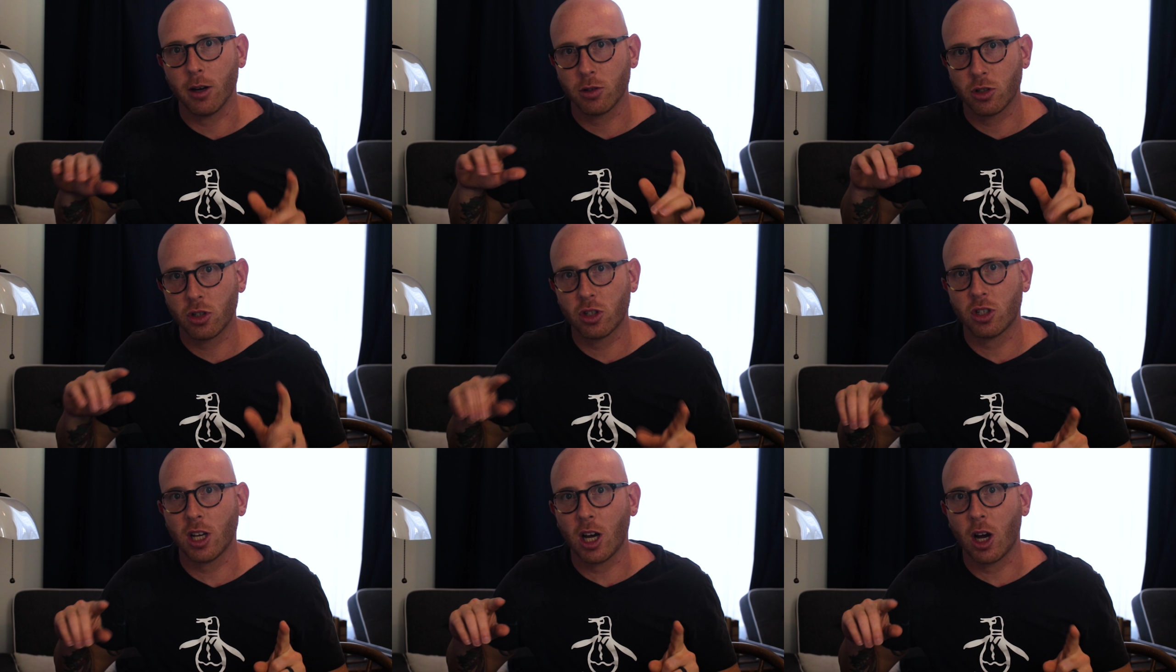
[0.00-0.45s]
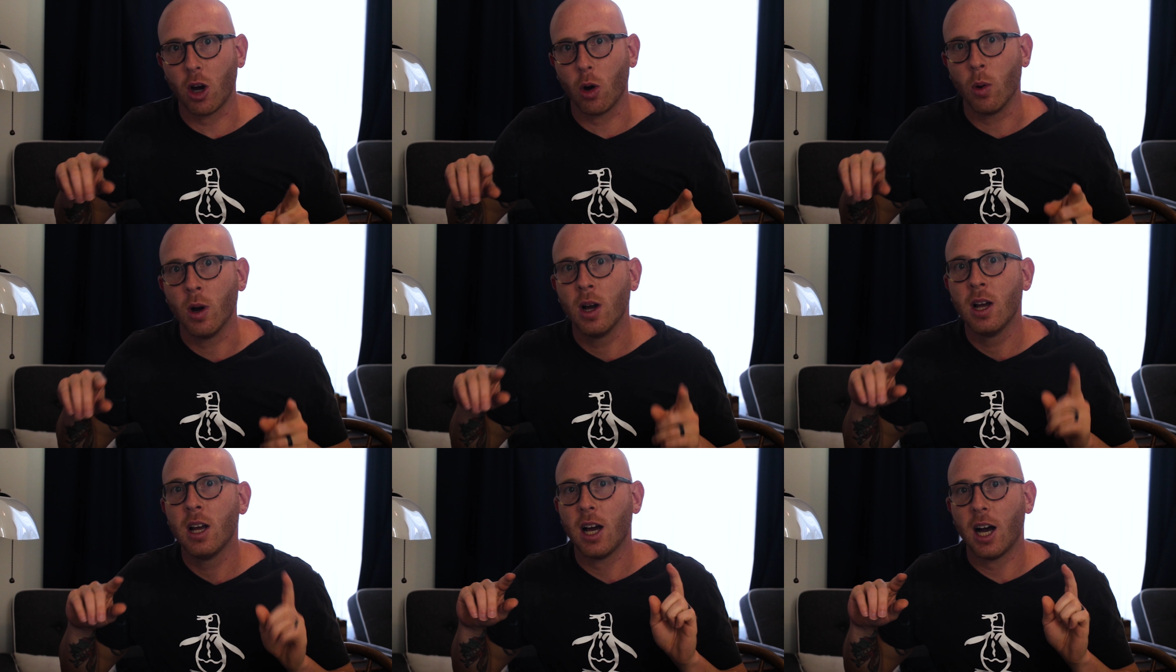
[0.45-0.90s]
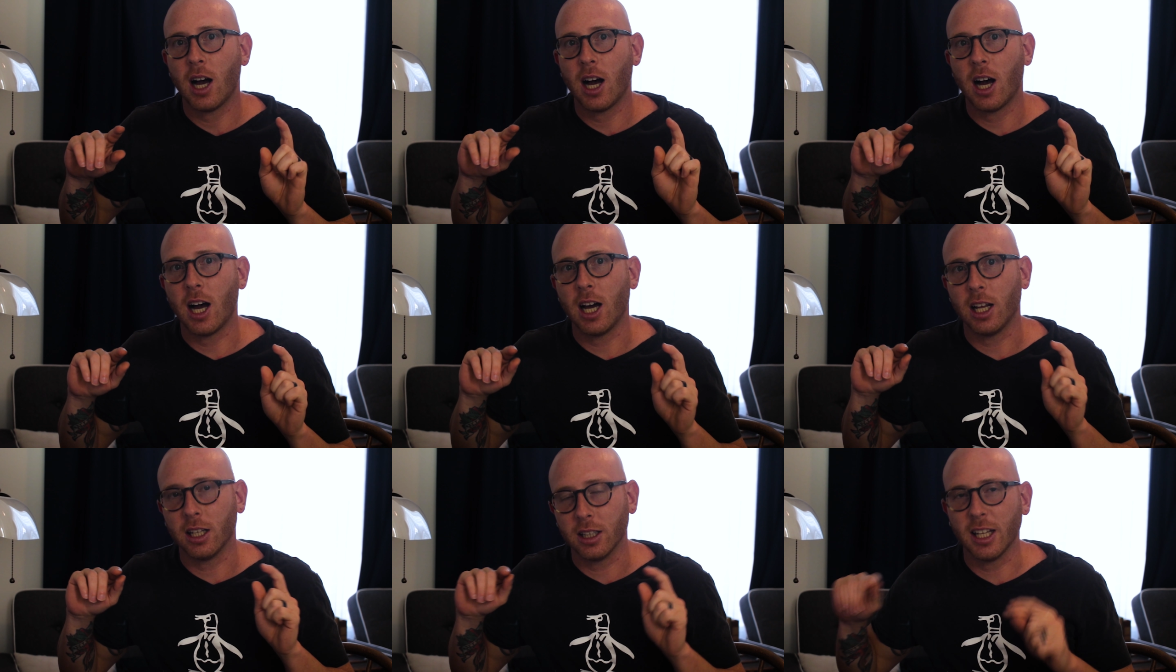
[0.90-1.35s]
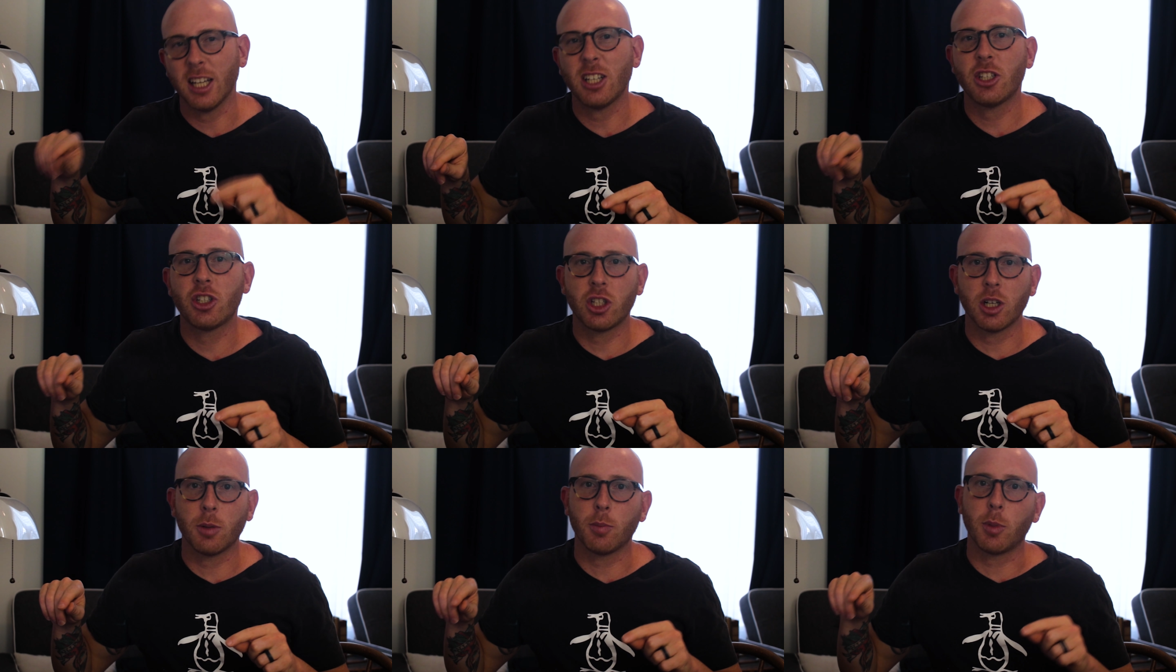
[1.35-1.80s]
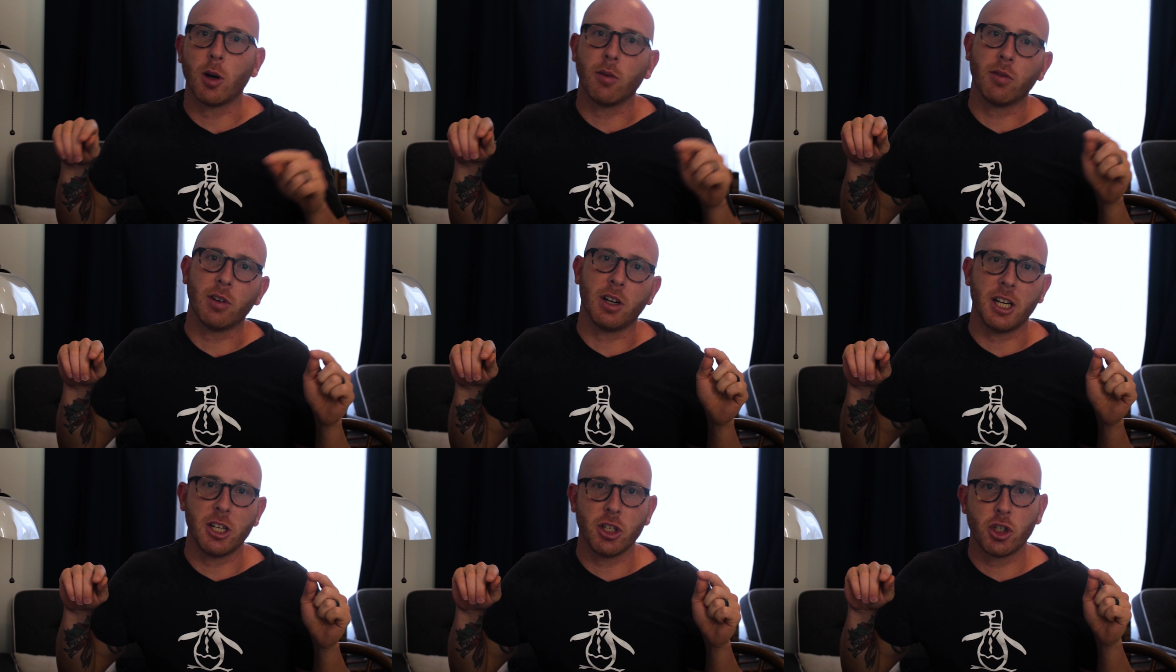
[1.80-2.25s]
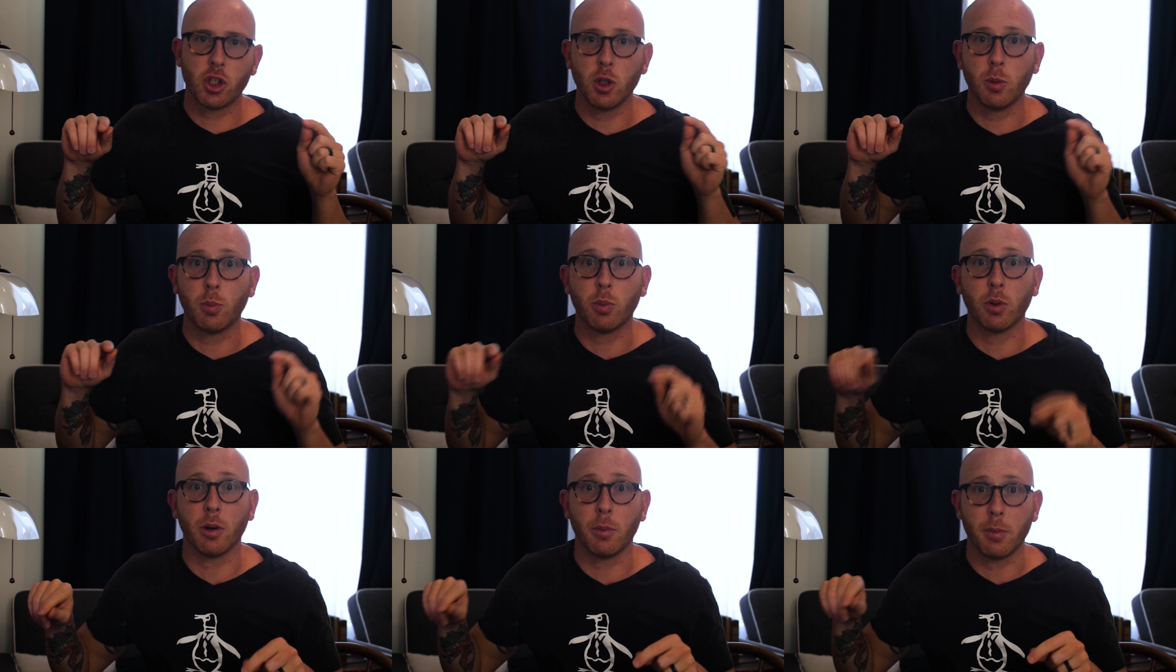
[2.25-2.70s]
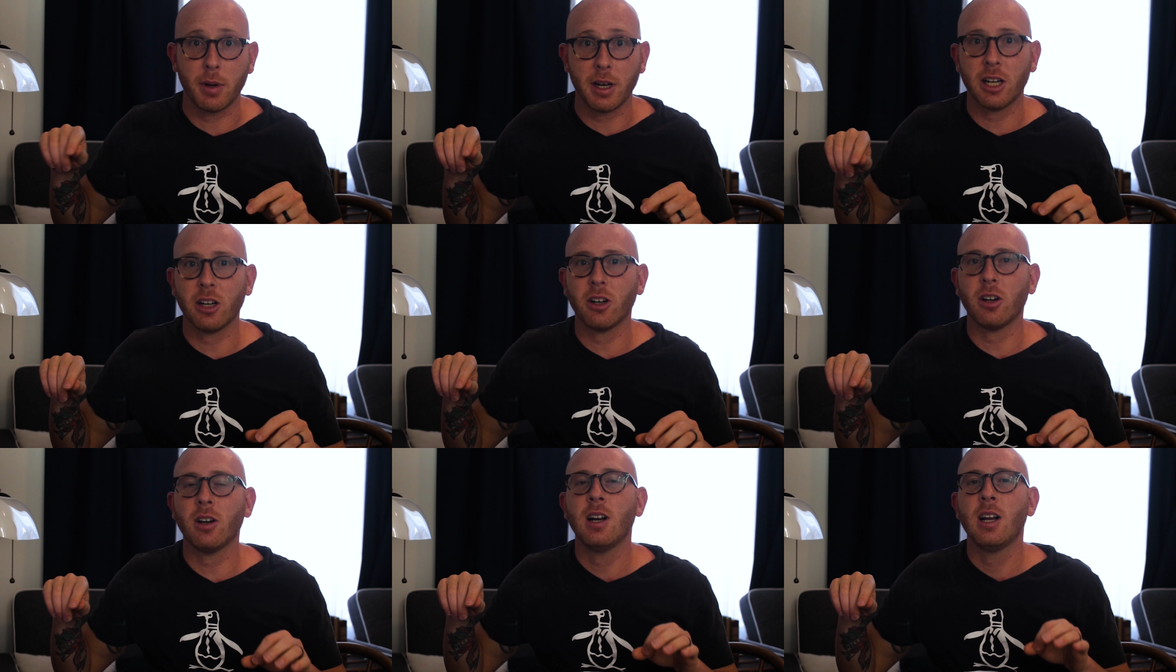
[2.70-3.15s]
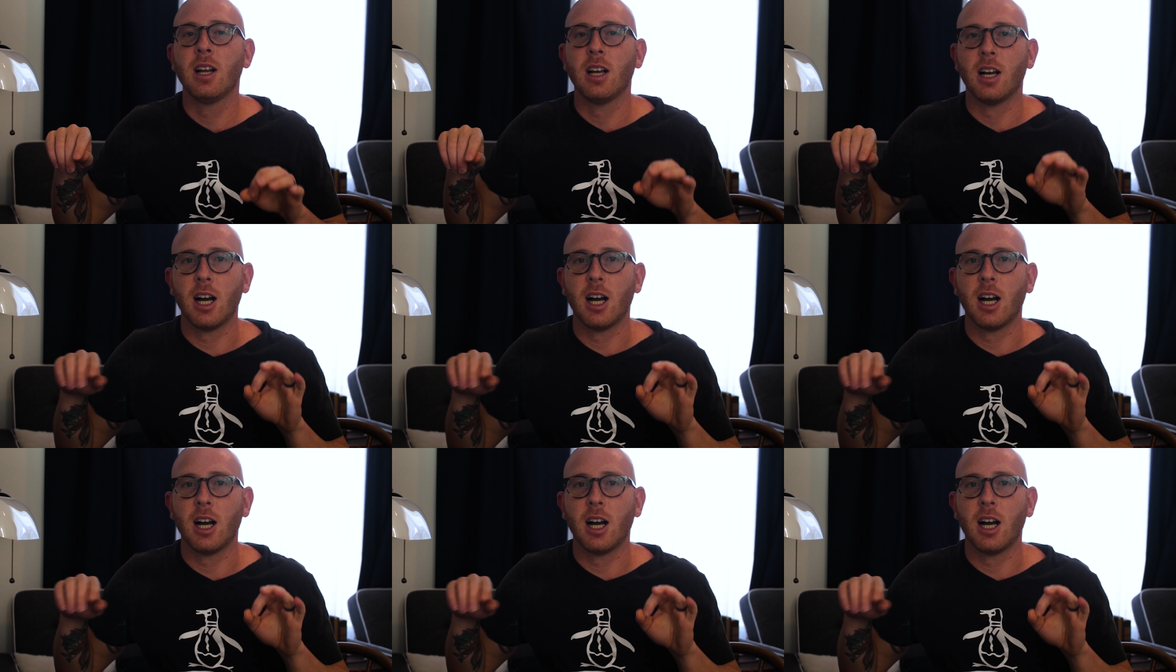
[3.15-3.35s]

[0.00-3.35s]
So let's jump over into Premiere.